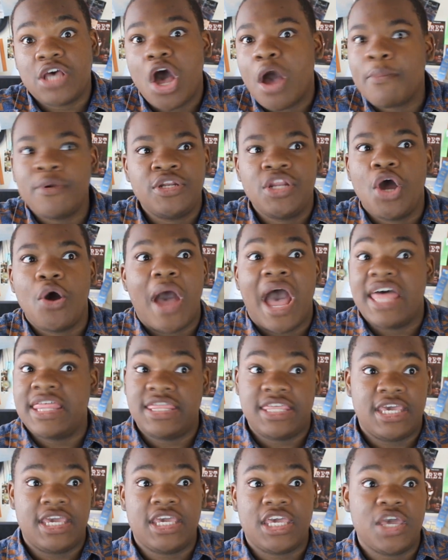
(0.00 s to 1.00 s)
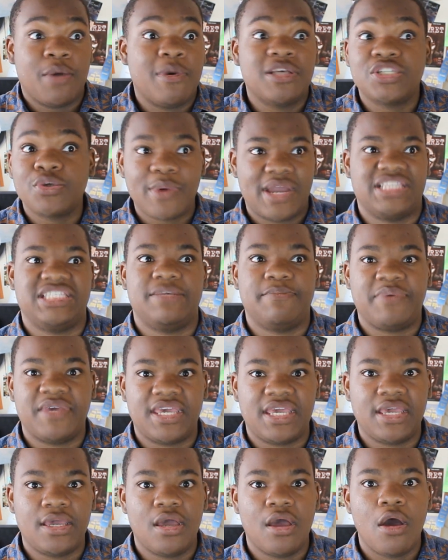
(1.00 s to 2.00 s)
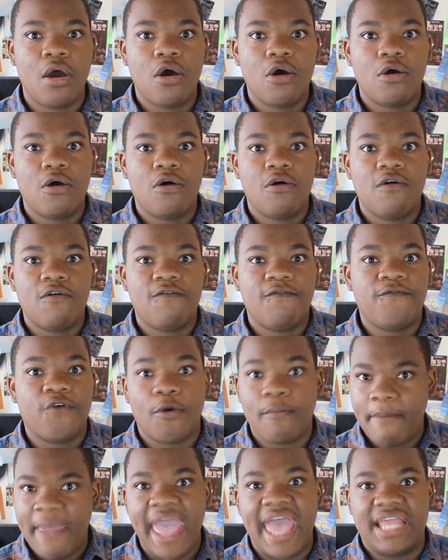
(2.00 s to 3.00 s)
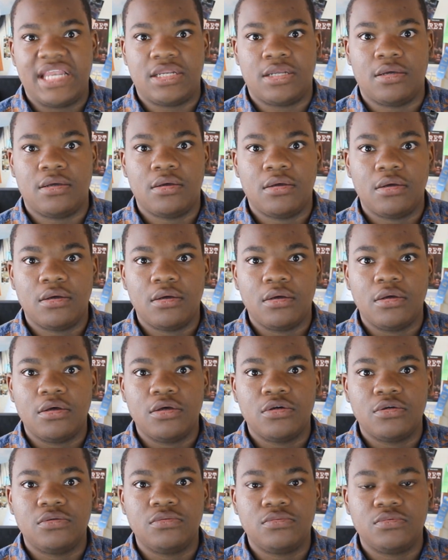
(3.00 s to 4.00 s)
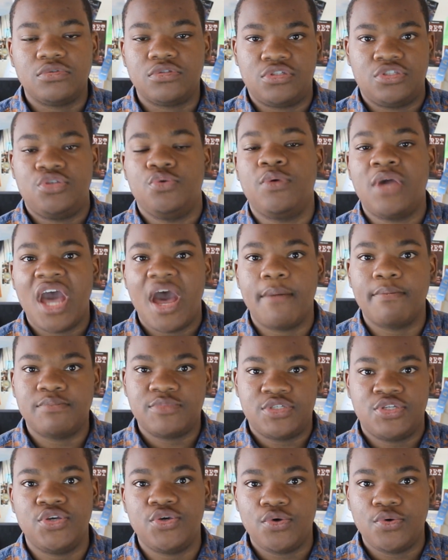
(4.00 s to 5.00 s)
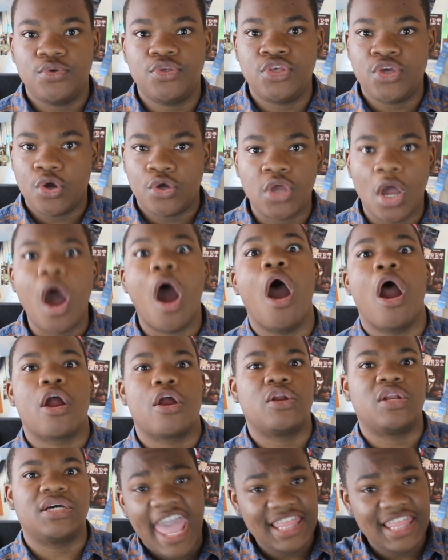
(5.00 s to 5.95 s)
song. But no, I think it was a recipe for men to come to your yard.